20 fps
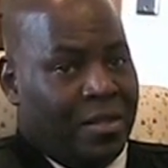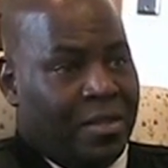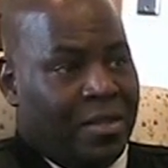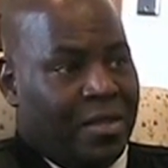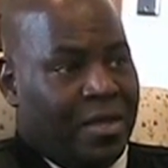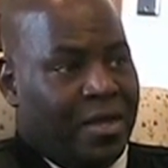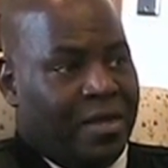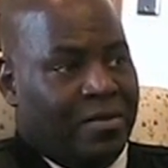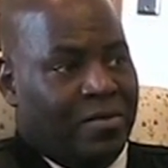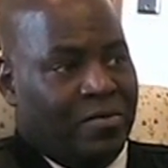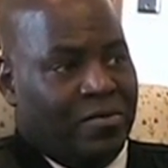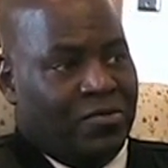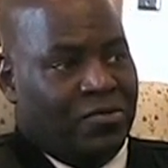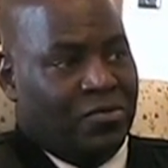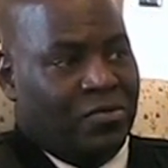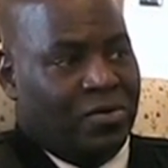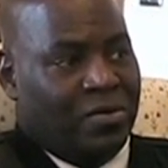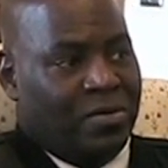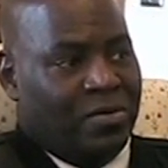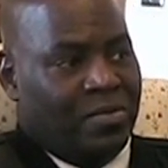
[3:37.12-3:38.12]
that
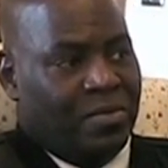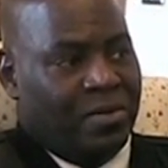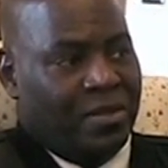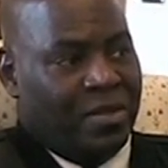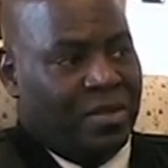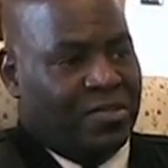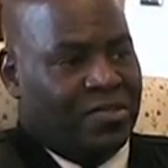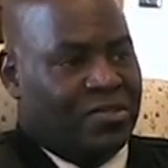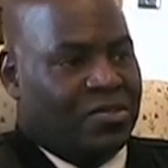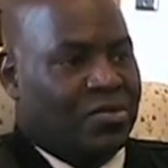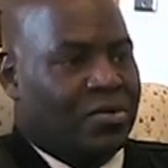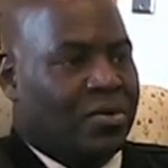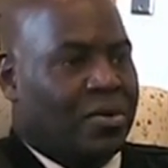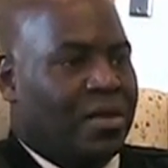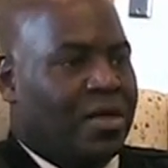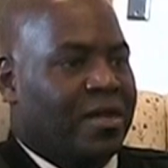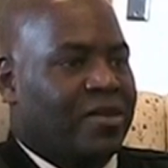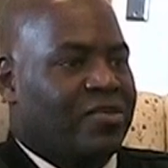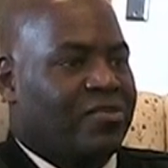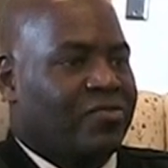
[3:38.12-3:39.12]
sort of instilled a
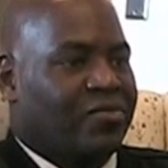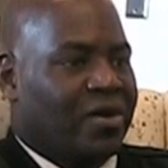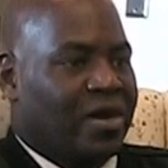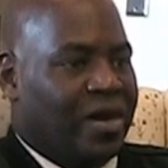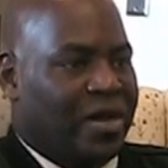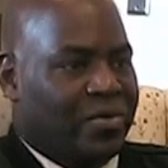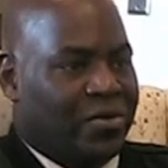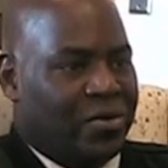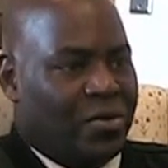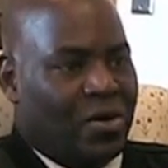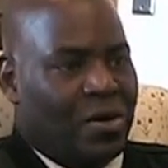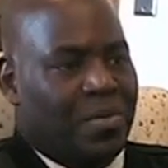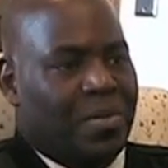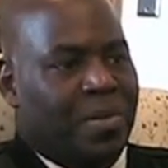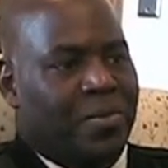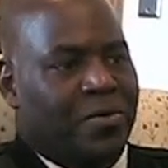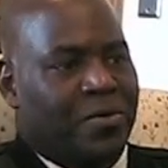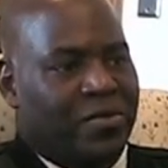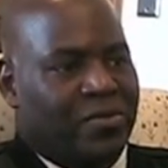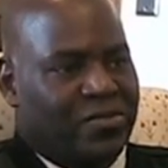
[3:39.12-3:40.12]
lot of drive in all my
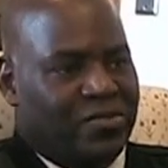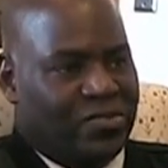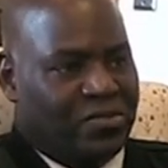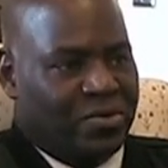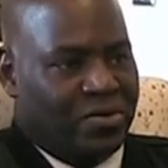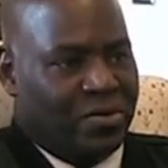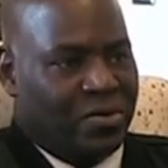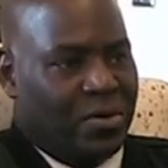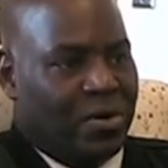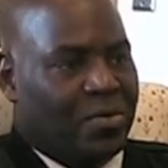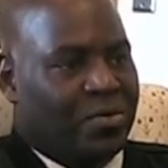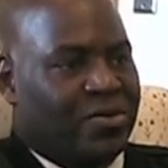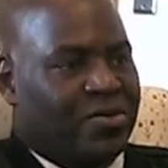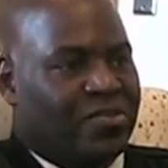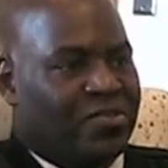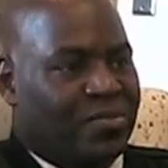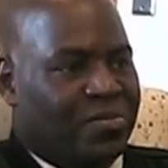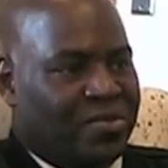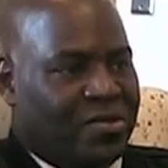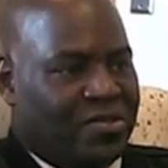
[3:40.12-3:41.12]
brothers to
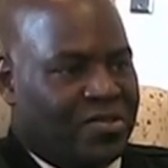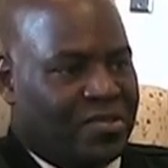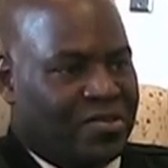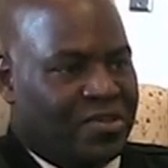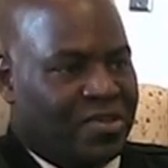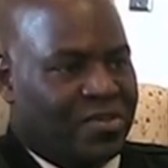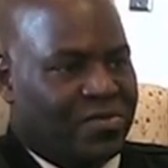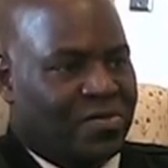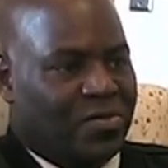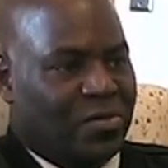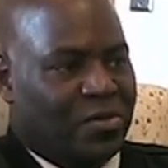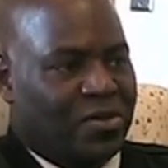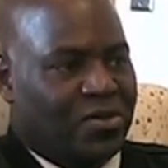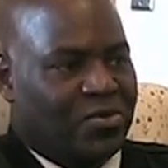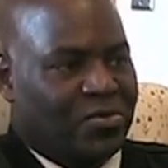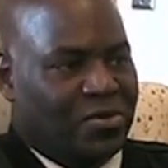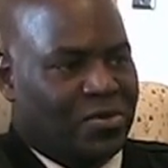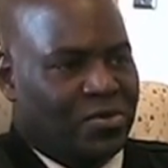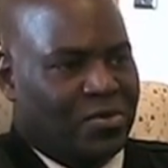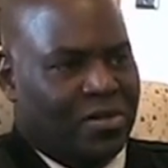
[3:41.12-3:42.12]
always be successful,
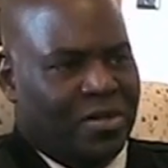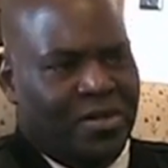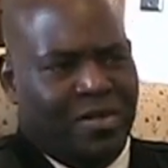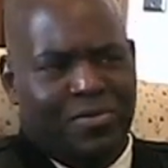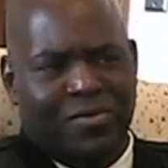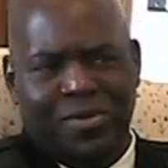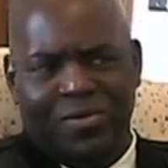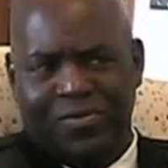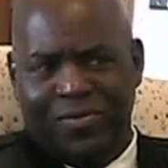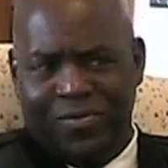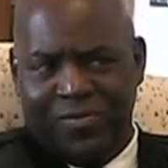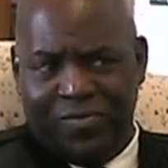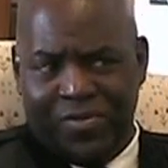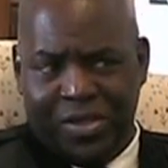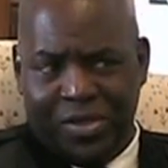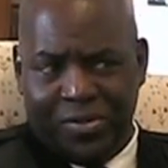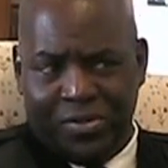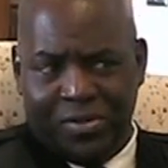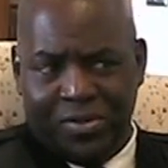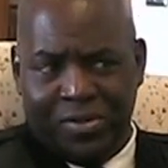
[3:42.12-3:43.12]
because we knew that even if we
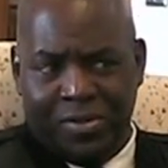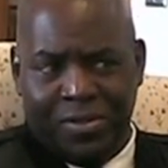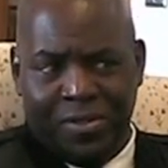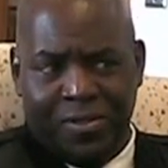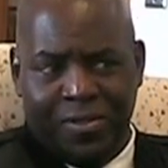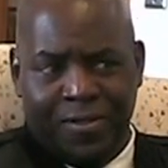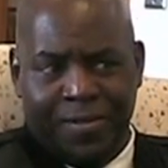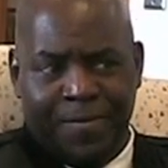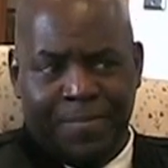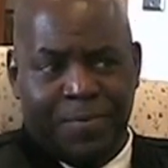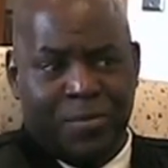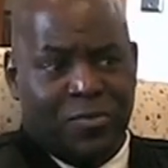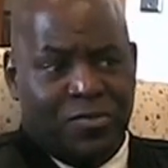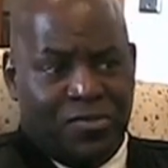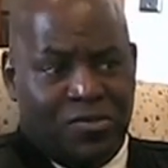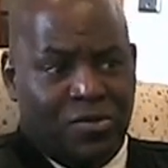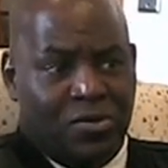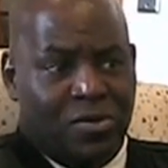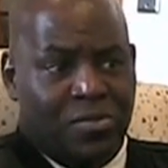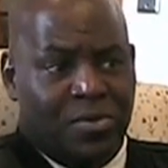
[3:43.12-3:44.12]
failed, we're
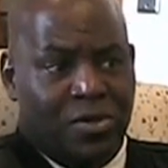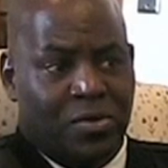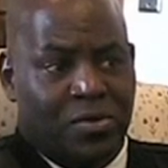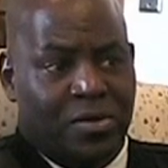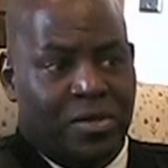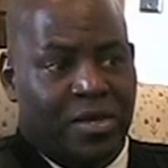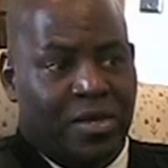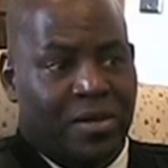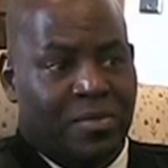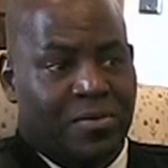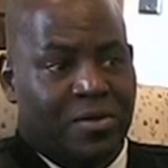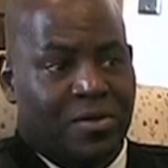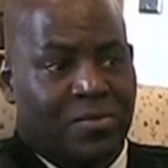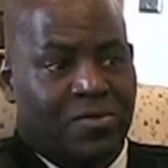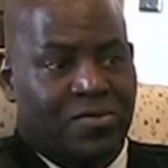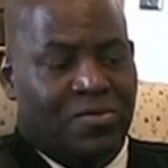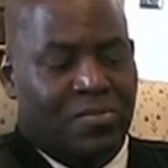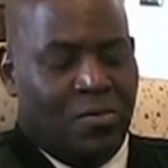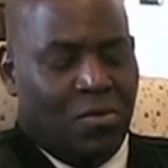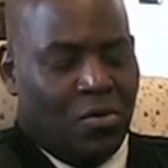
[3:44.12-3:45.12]
still going to be okay, but it
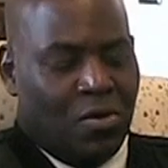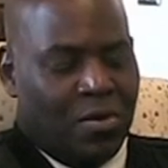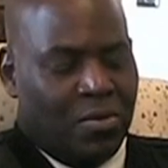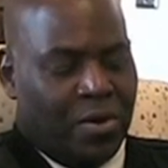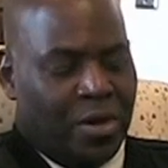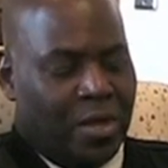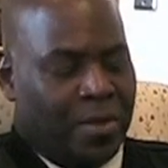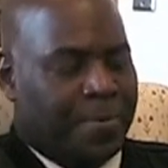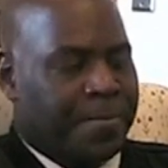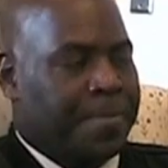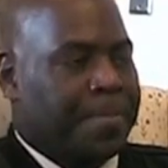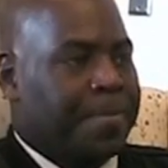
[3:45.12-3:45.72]
was more of